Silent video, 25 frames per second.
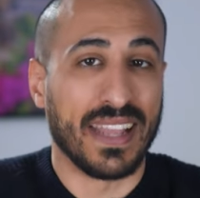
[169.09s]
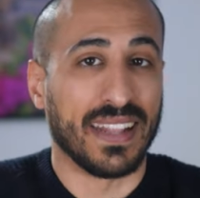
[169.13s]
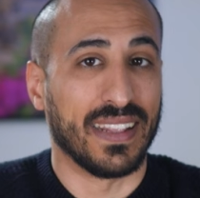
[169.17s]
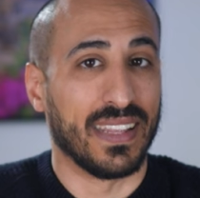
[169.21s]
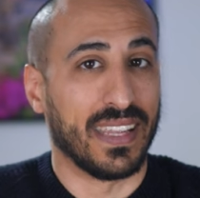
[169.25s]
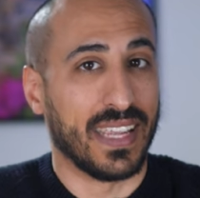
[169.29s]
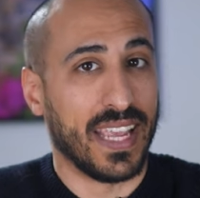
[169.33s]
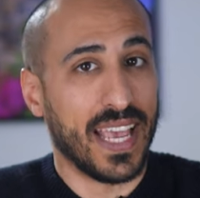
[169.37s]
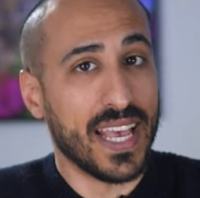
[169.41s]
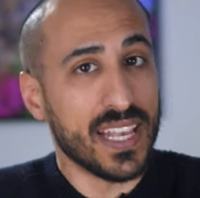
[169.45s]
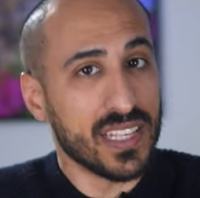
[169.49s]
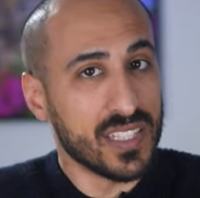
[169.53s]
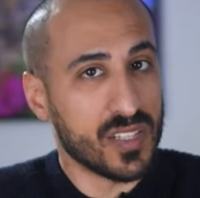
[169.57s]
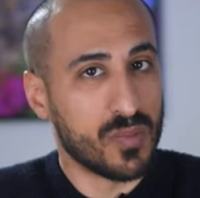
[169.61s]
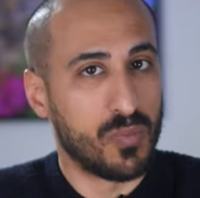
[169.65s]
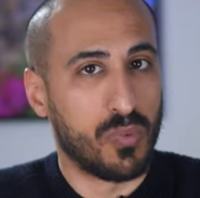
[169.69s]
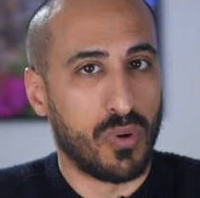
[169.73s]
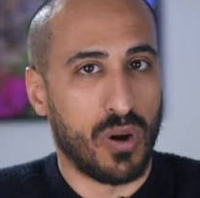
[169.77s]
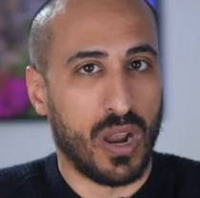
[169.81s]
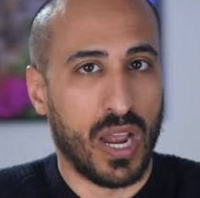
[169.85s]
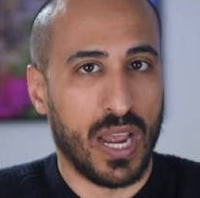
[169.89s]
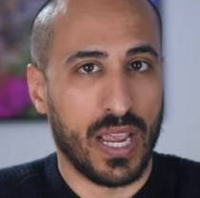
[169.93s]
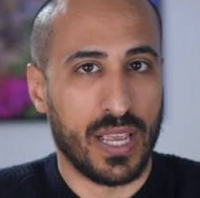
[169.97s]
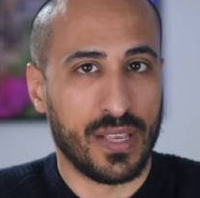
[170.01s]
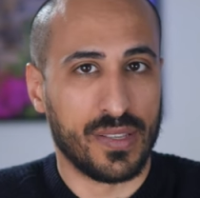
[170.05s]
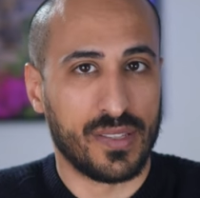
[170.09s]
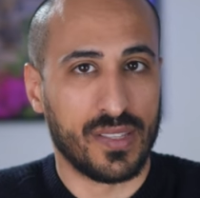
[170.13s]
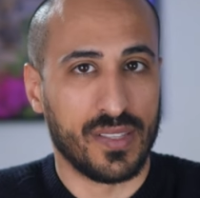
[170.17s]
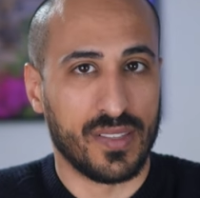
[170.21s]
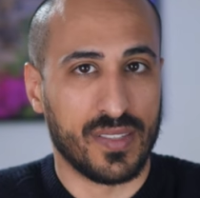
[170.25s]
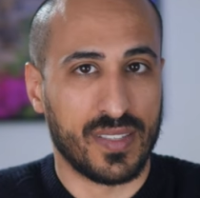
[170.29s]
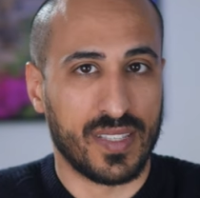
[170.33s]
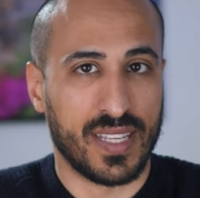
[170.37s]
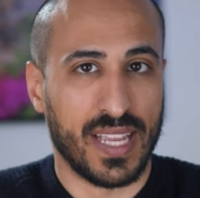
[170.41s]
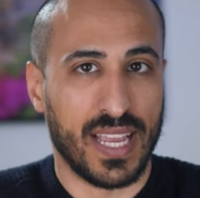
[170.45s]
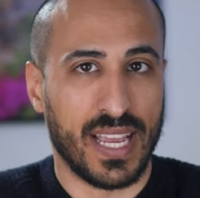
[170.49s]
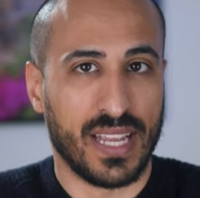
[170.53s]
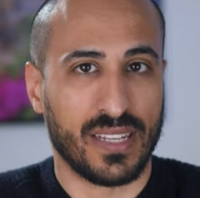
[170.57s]
The ask price,
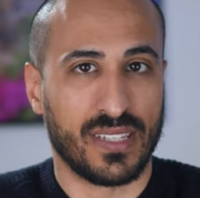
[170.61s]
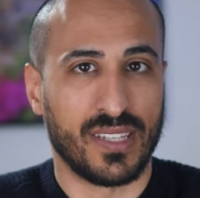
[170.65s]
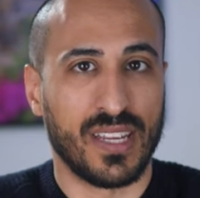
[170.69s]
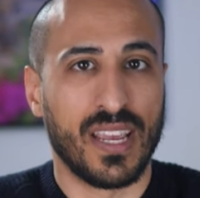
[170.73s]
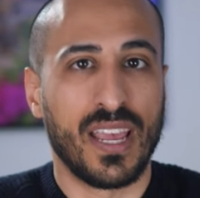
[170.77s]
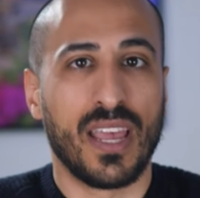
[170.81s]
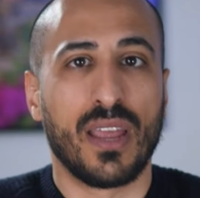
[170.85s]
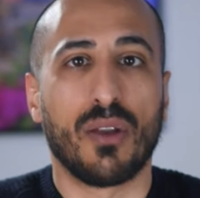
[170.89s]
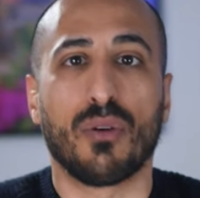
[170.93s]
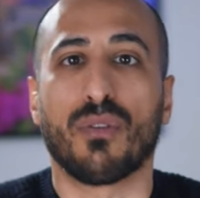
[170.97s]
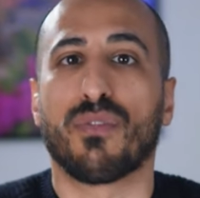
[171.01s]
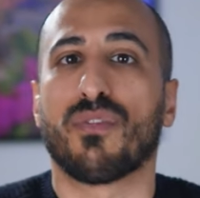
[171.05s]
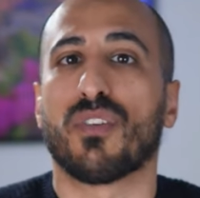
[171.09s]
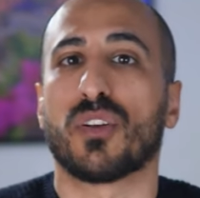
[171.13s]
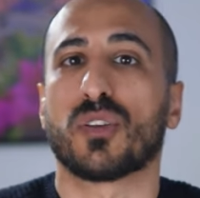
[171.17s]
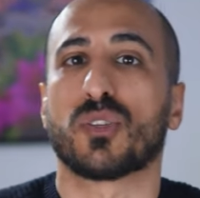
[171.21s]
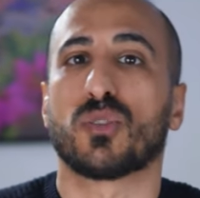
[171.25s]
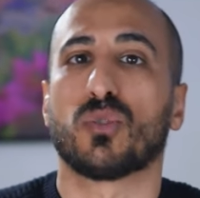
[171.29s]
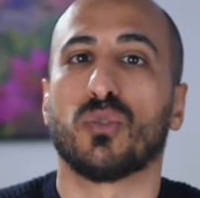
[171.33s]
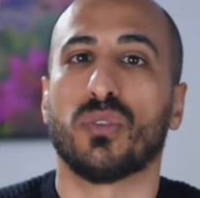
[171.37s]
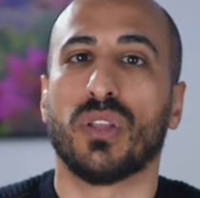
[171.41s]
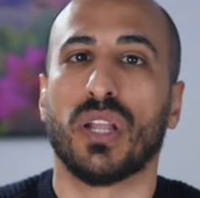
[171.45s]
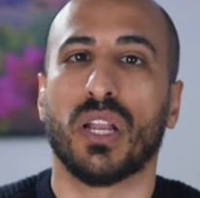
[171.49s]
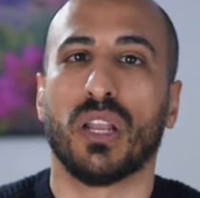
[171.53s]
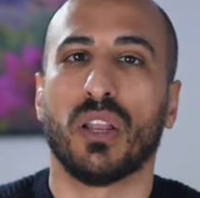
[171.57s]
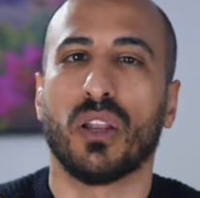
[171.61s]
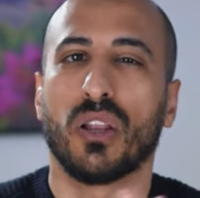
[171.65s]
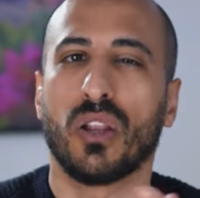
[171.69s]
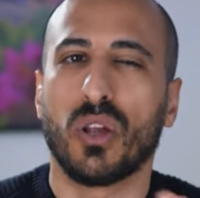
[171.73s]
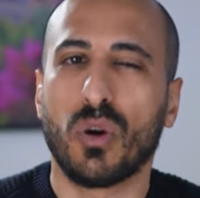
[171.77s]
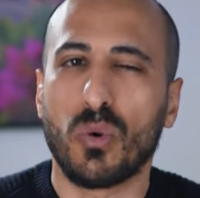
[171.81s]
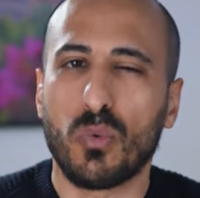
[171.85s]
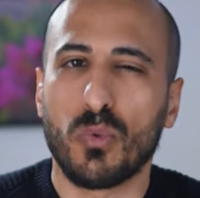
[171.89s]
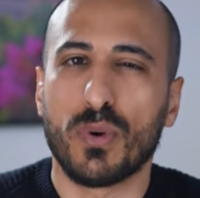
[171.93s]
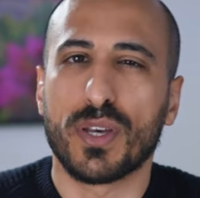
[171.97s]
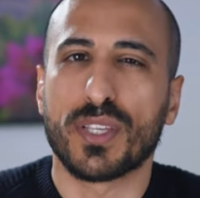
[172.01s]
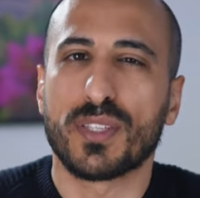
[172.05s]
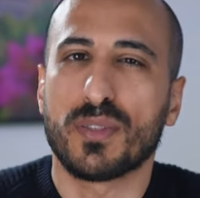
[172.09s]
instead, refers to the
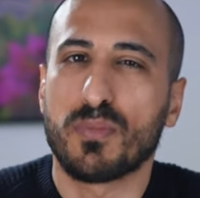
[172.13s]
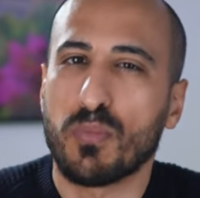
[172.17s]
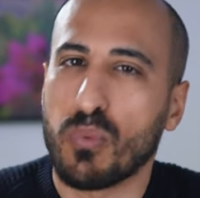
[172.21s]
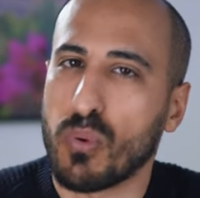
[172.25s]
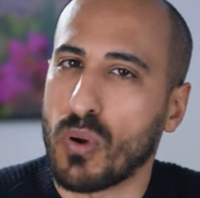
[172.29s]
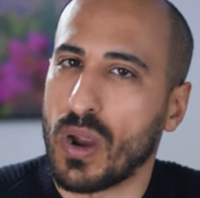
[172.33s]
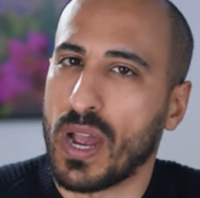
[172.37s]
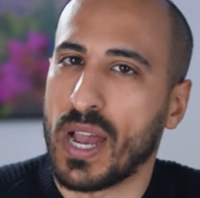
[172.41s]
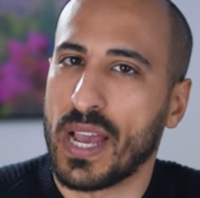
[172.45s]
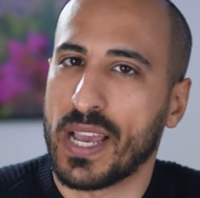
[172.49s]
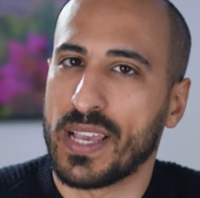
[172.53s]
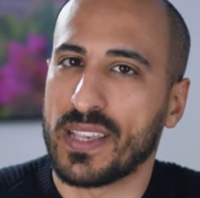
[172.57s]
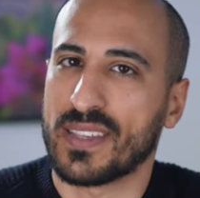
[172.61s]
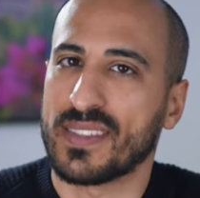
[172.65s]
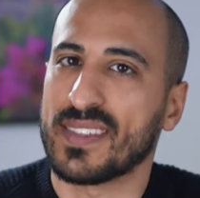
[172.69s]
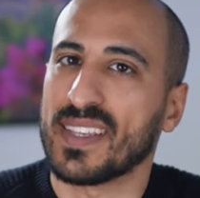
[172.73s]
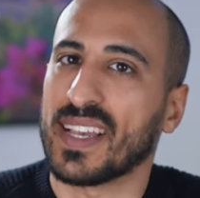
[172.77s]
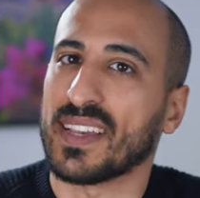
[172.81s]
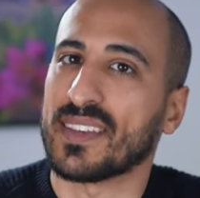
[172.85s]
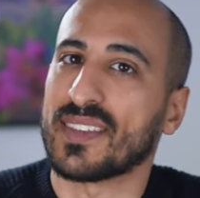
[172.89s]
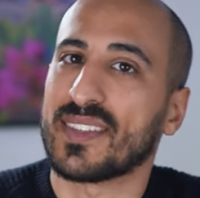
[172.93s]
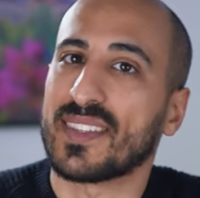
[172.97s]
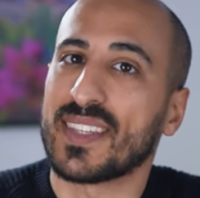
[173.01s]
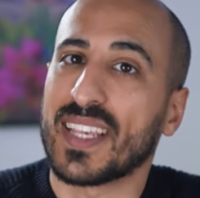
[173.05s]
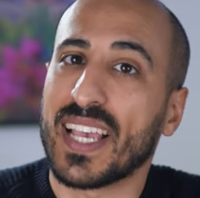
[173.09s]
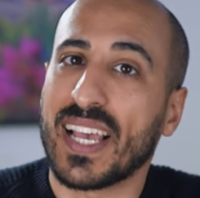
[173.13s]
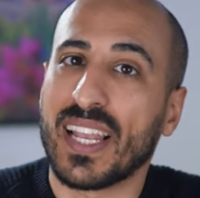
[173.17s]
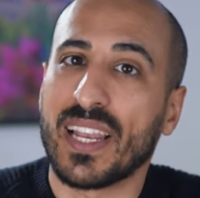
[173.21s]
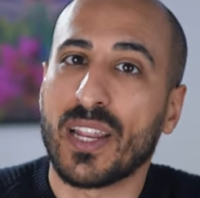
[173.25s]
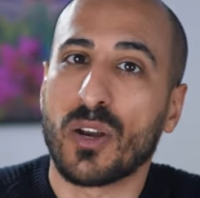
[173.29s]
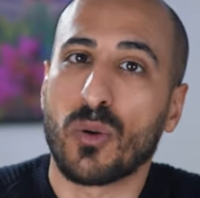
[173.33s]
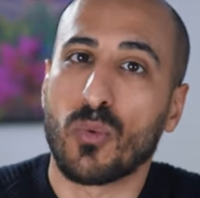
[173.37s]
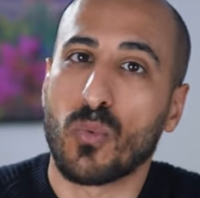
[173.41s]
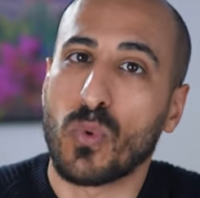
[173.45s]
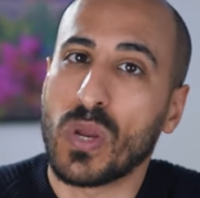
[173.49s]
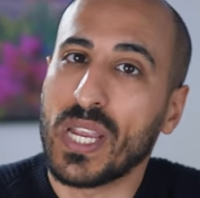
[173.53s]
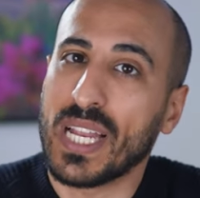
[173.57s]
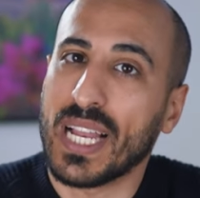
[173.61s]
lowest price a
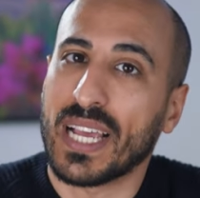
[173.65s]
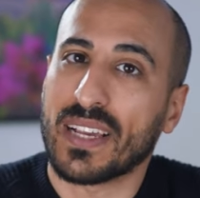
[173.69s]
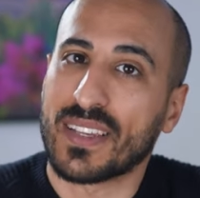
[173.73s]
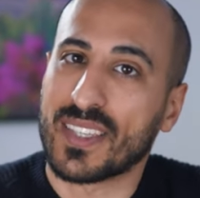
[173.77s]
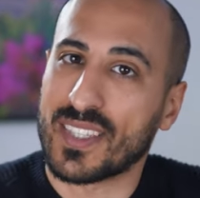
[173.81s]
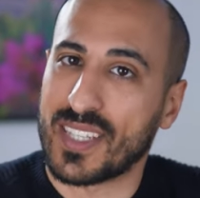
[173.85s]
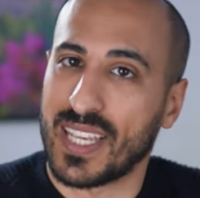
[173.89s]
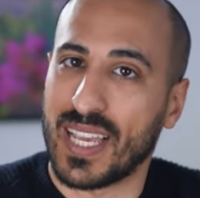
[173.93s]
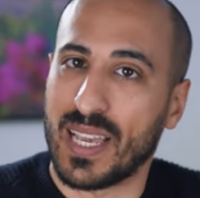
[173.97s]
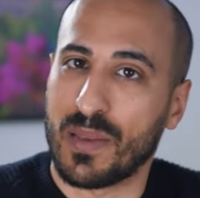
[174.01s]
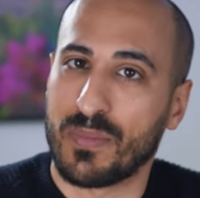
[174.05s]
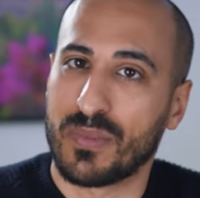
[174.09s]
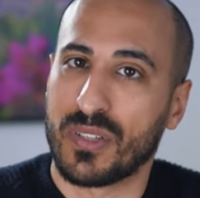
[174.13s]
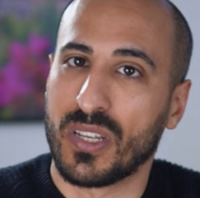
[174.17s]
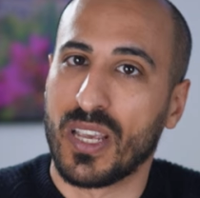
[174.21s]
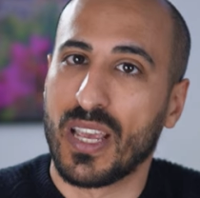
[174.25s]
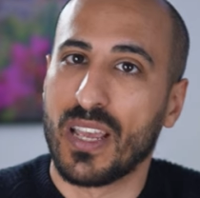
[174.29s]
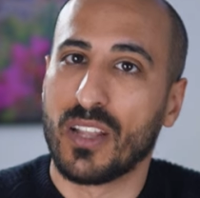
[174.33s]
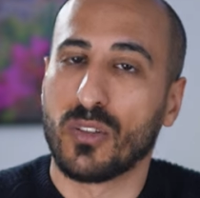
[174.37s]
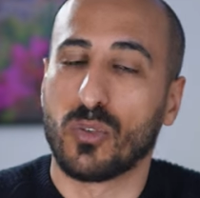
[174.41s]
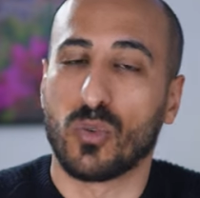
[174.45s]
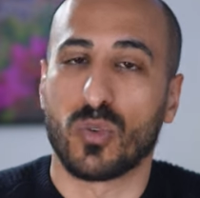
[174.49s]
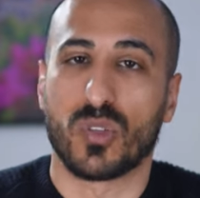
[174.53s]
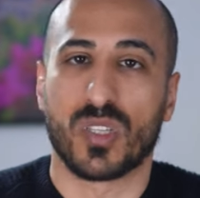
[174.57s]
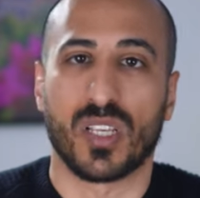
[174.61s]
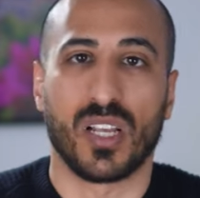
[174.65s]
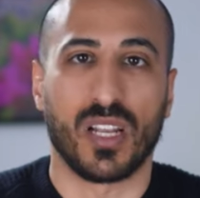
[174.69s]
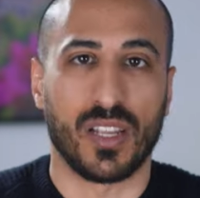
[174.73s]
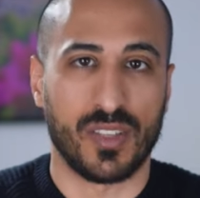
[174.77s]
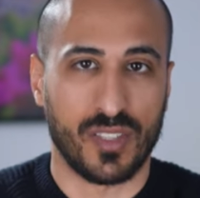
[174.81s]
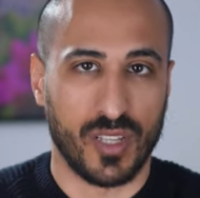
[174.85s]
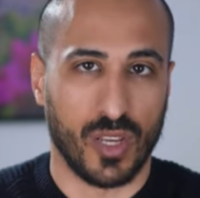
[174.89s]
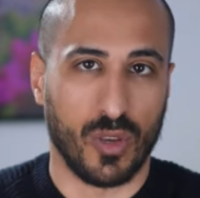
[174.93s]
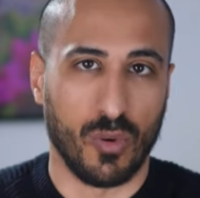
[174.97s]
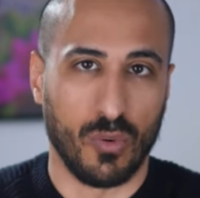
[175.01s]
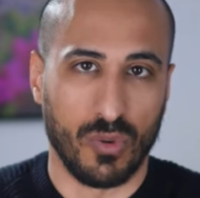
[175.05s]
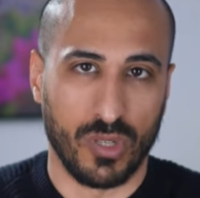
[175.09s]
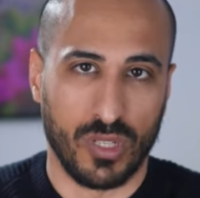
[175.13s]
seller will accept to sell a
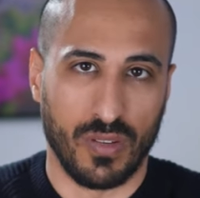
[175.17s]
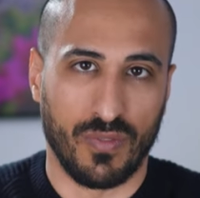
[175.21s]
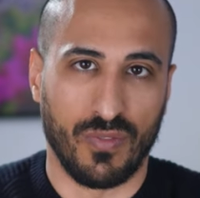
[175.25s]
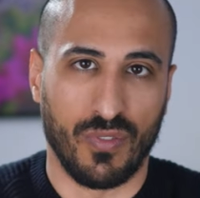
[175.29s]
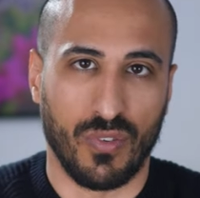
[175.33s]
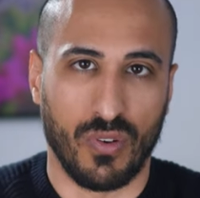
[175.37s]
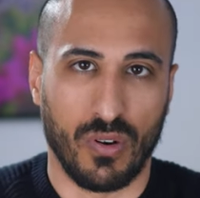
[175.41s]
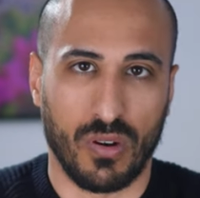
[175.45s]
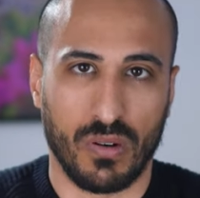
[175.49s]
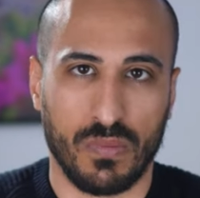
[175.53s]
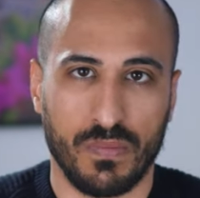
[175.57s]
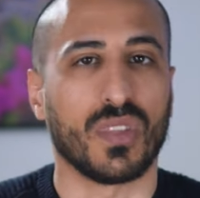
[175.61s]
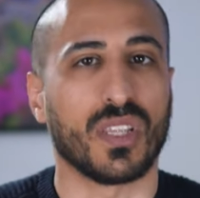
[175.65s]
security for.